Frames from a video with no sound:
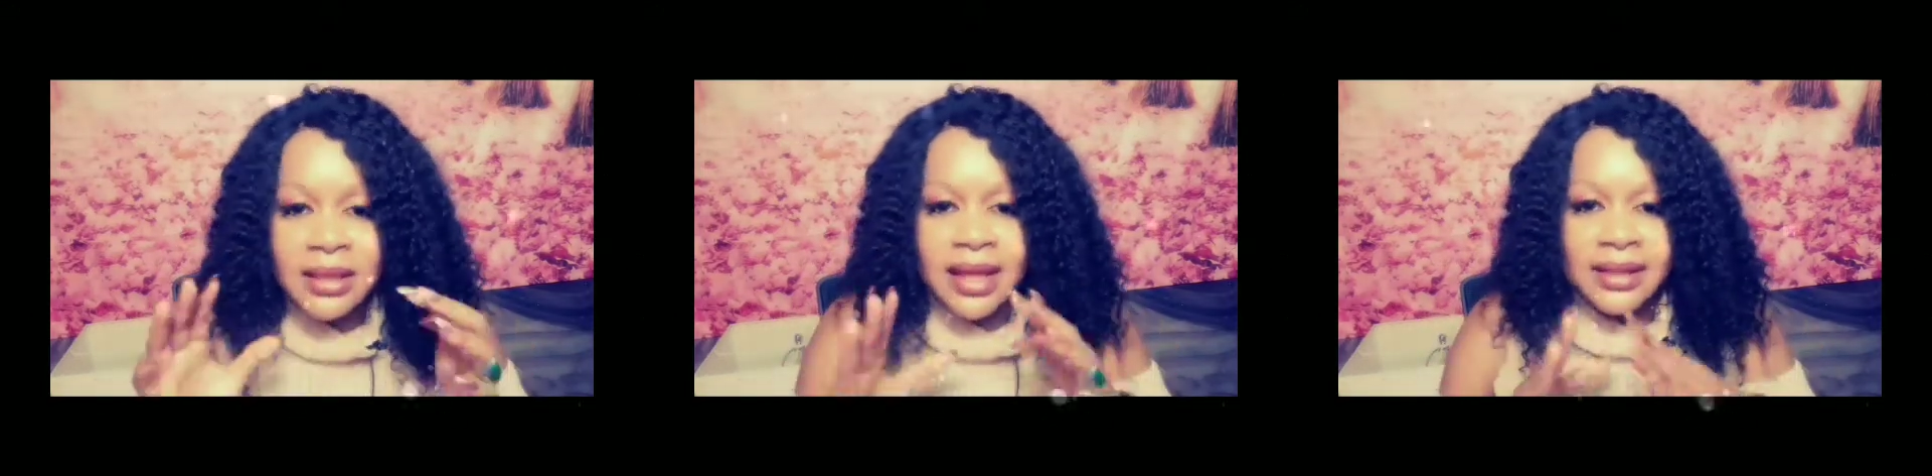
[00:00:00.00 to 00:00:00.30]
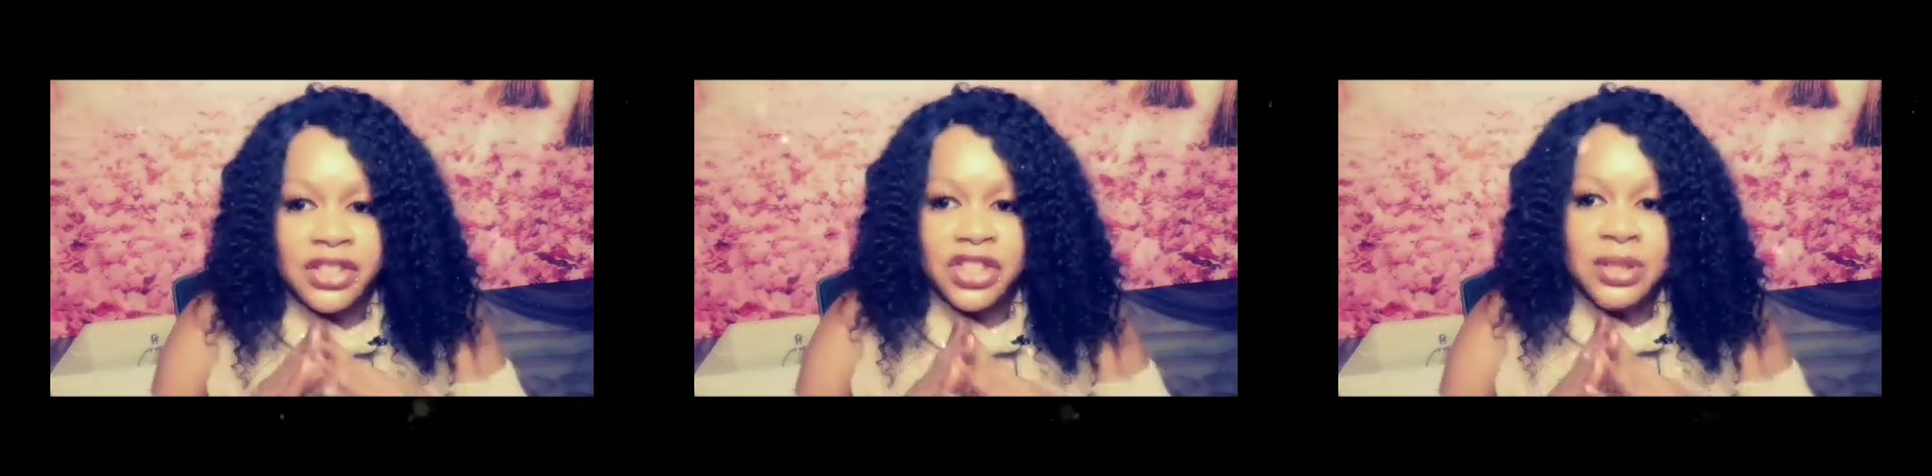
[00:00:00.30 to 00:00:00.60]

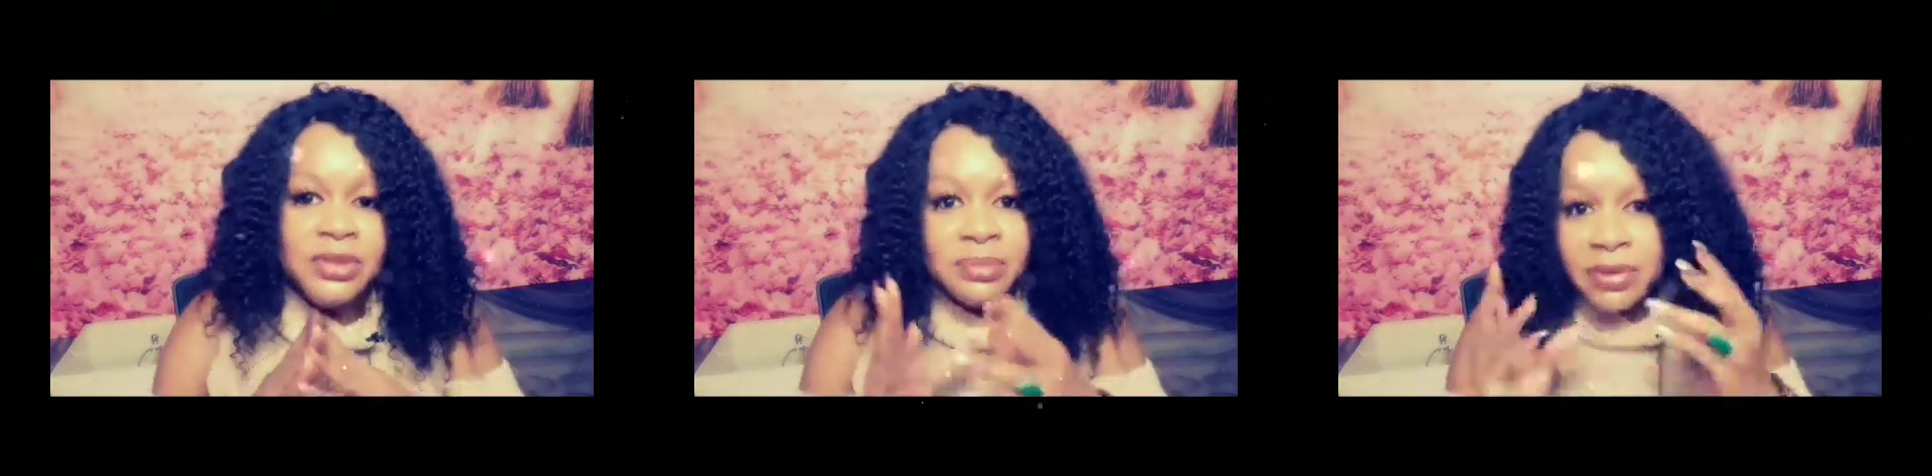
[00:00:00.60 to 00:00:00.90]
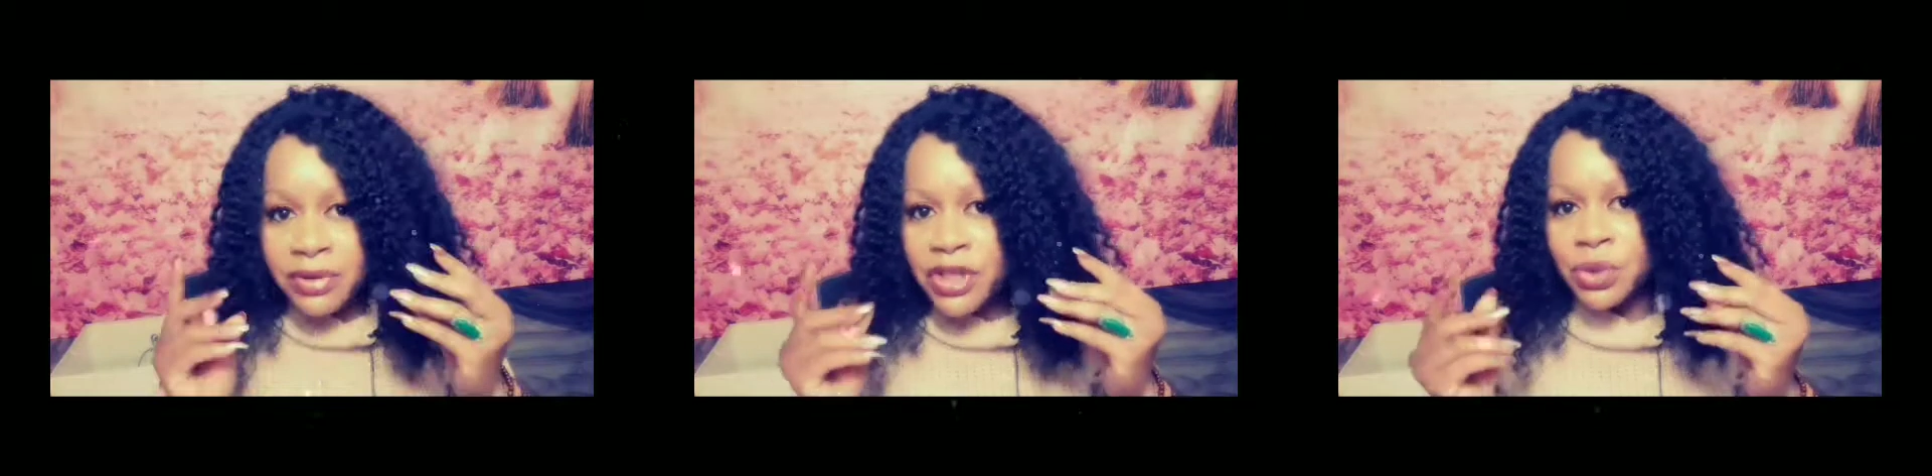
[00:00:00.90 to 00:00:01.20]
that seem
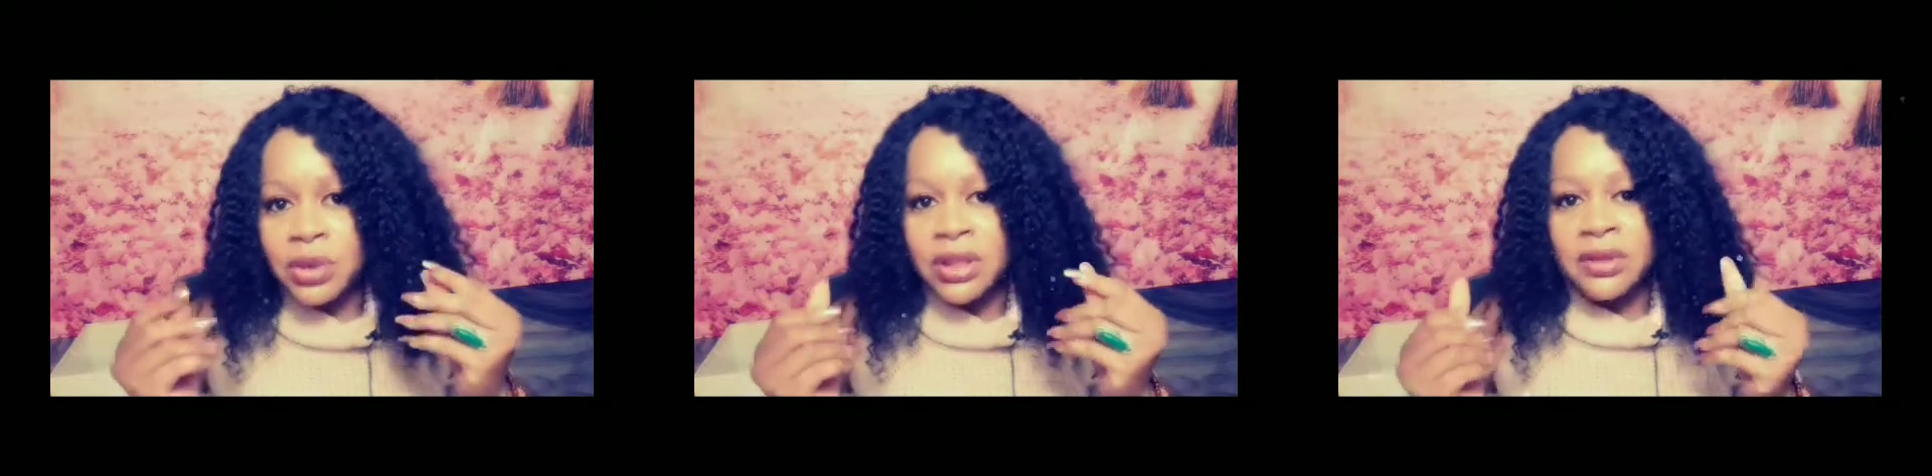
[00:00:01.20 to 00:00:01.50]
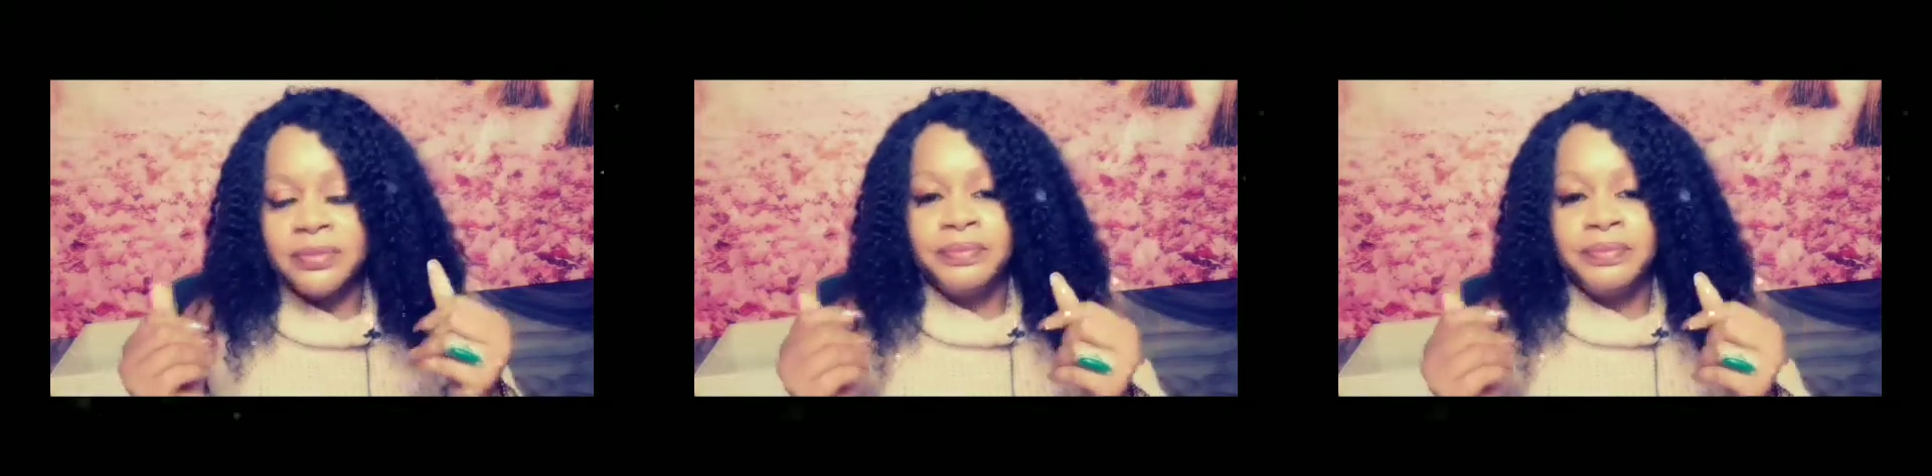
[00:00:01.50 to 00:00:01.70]
spiritual.